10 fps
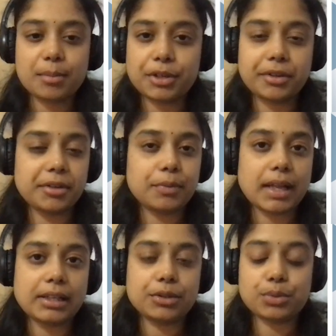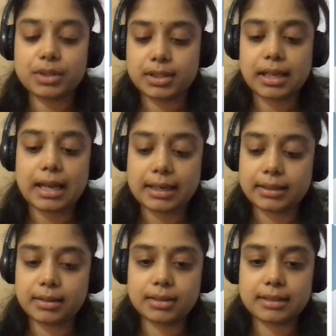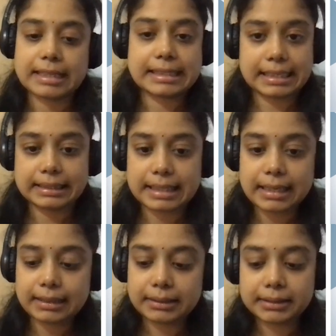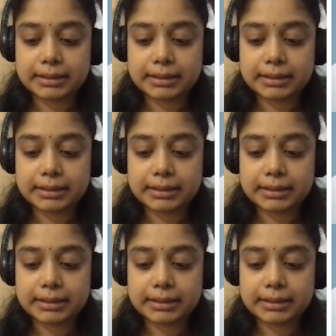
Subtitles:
arbitrary values and things like that.